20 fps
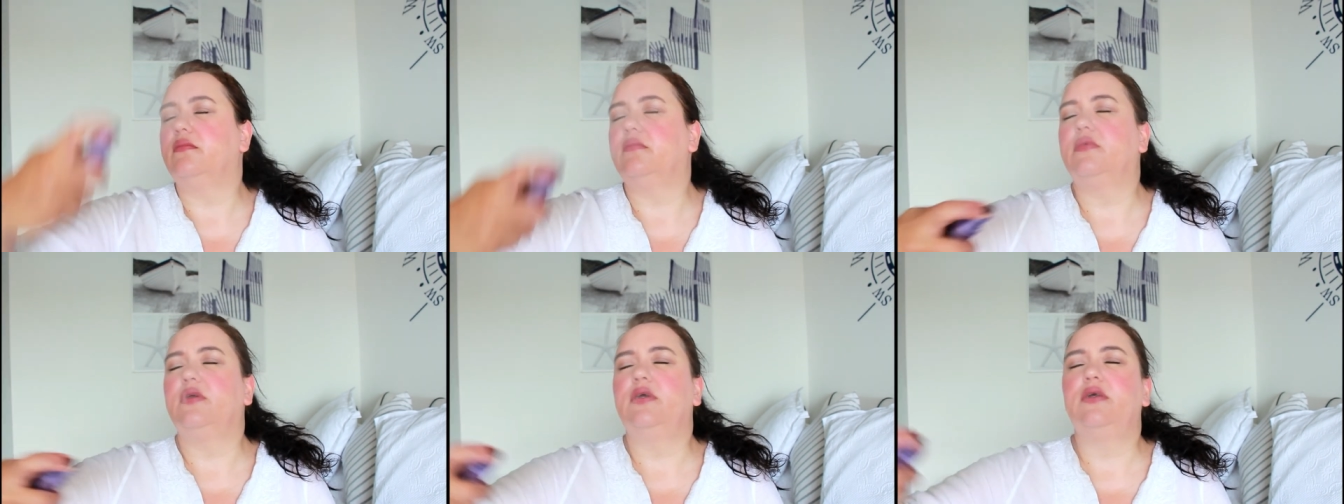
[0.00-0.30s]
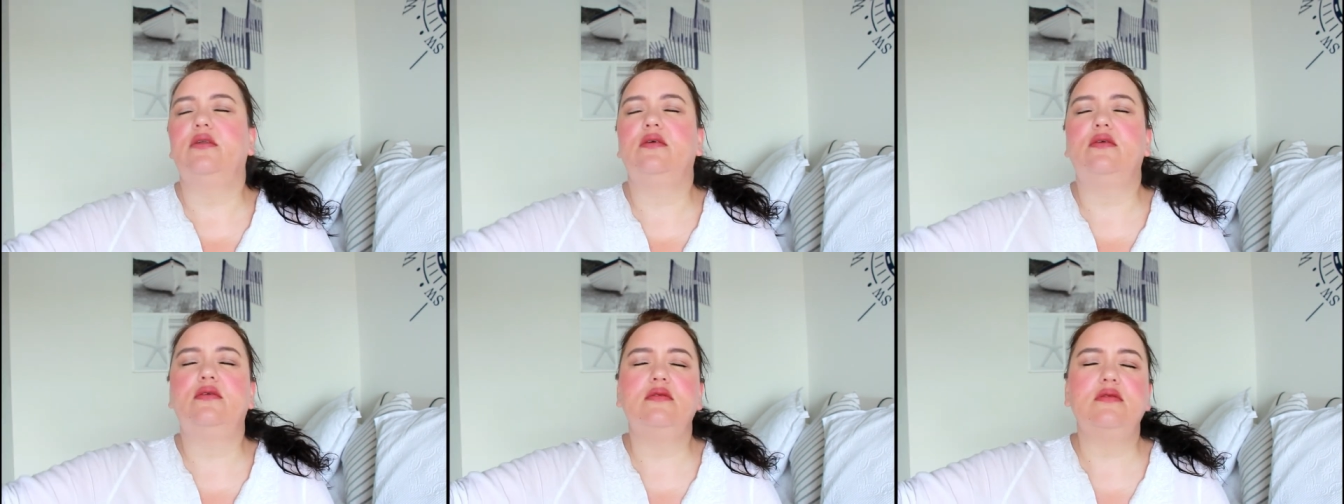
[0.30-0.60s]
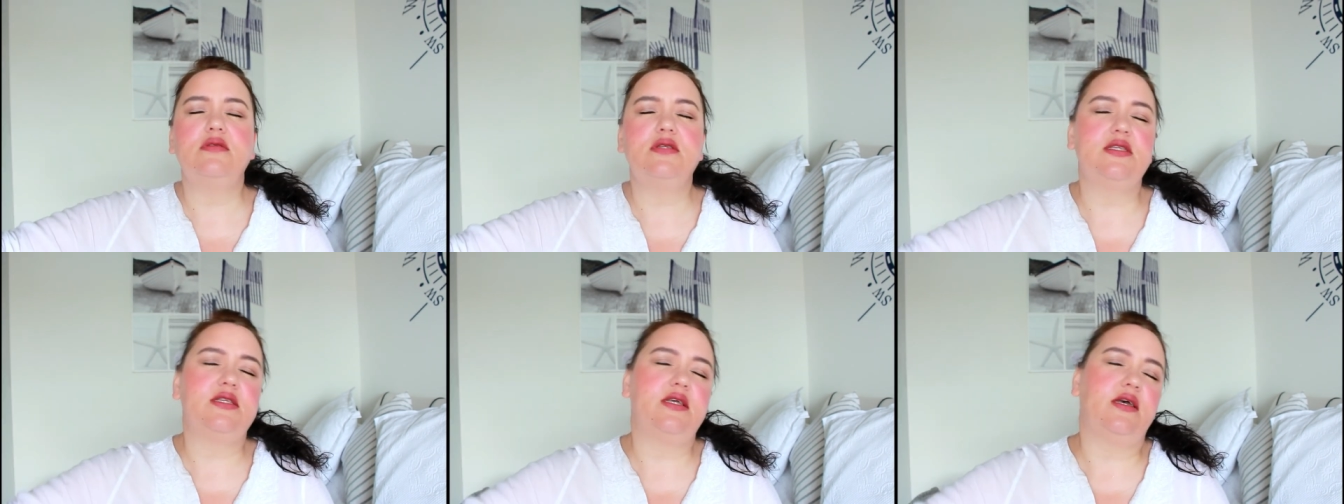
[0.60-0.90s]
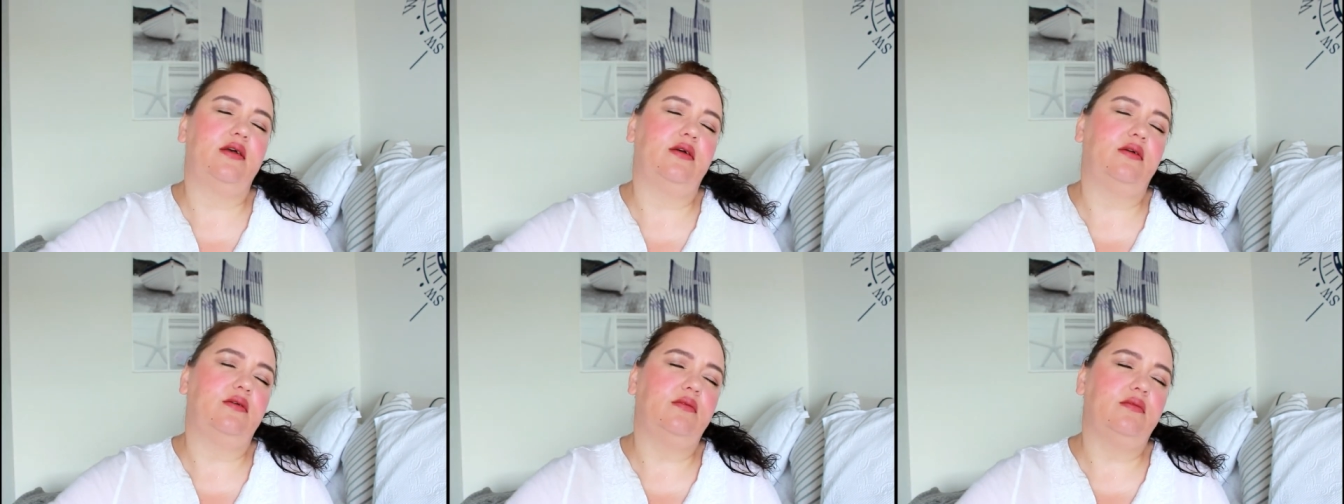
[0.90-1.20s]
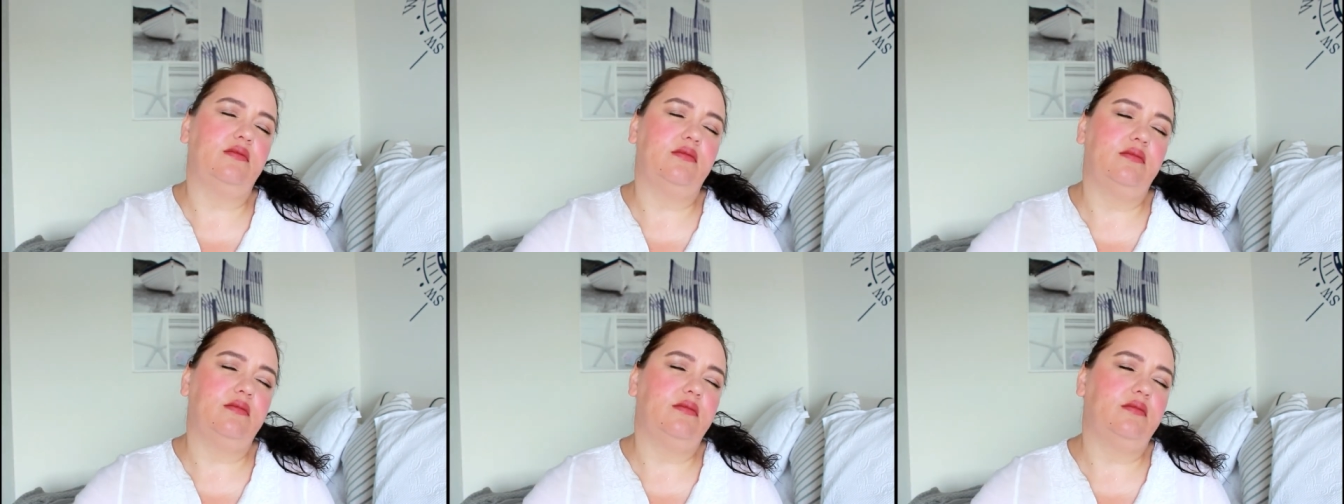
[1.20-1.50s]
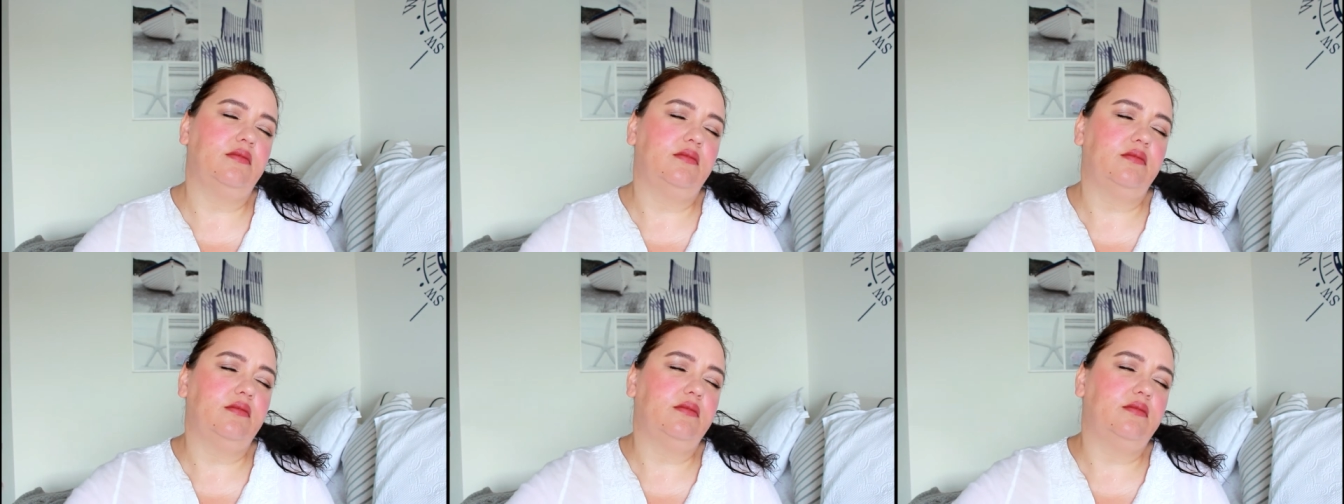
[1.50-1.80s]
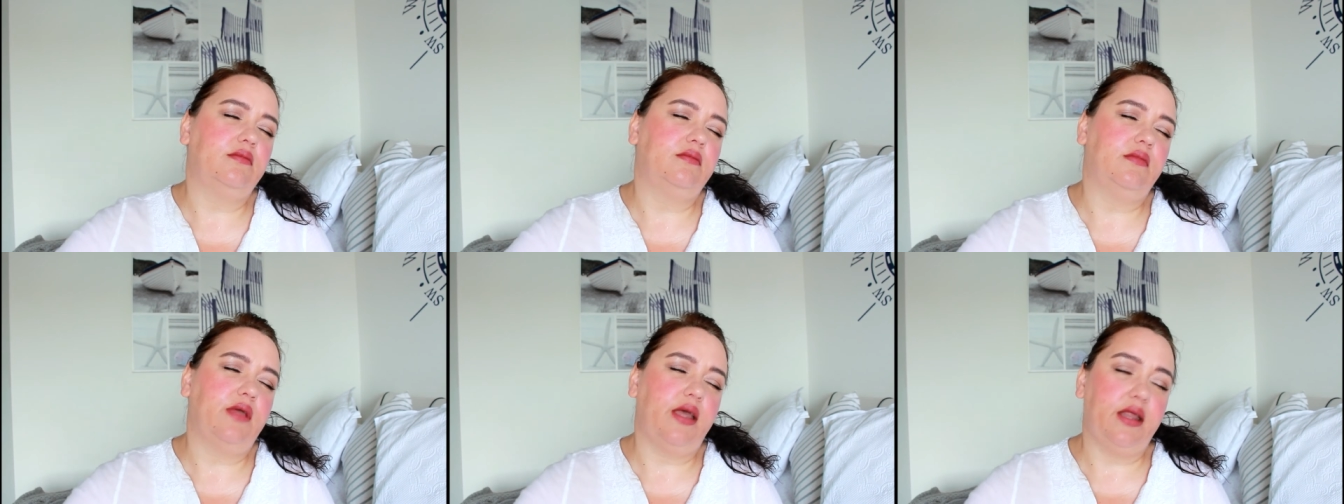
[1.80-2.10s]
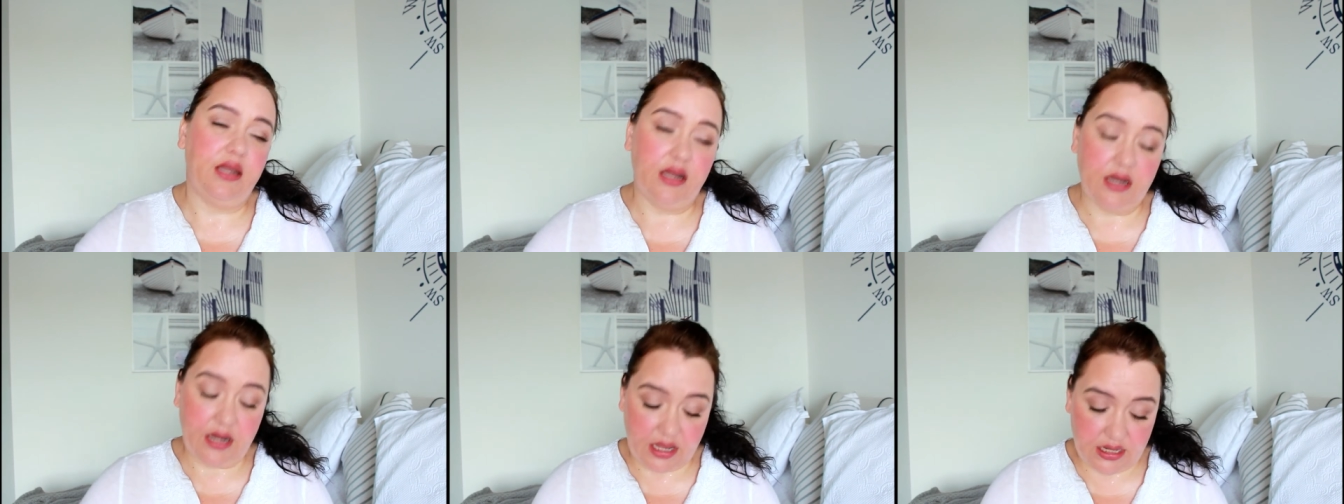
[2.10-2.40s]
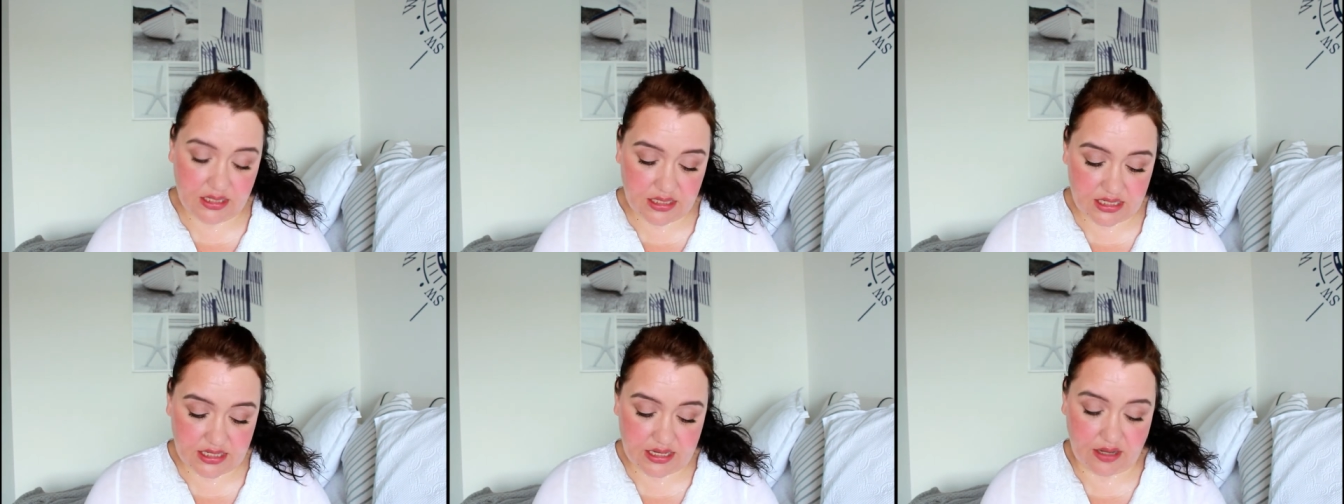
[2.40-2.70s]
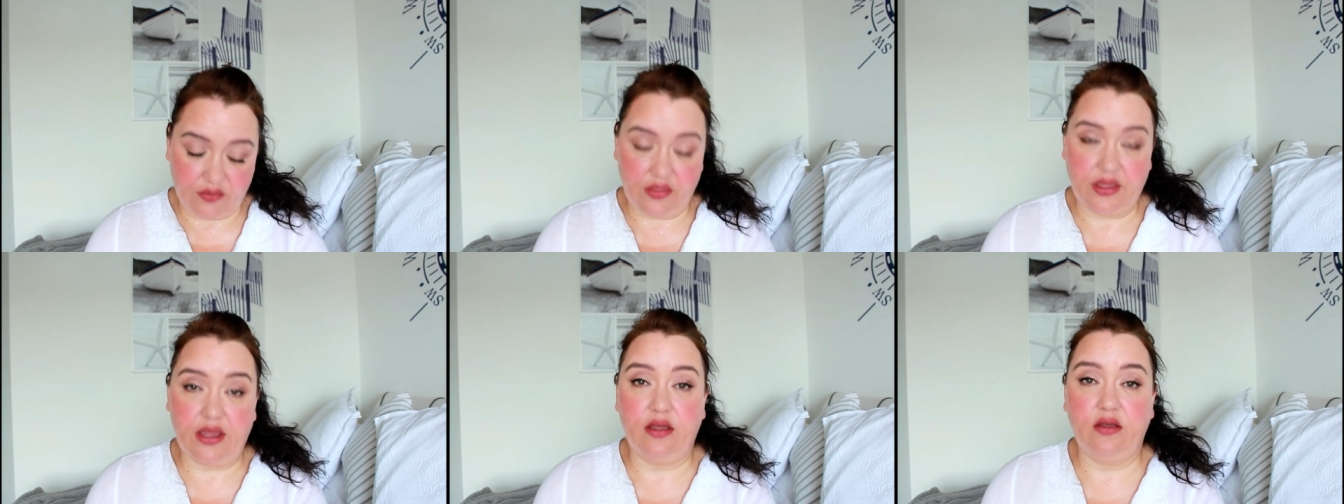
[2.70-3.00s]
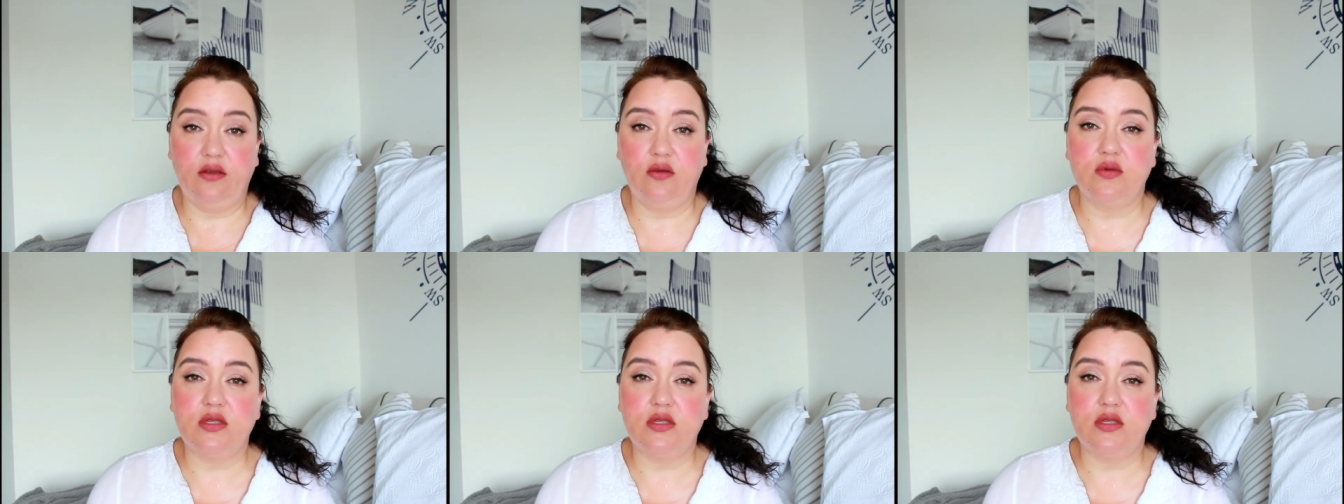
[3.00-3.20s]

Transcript: and also any ladies out there who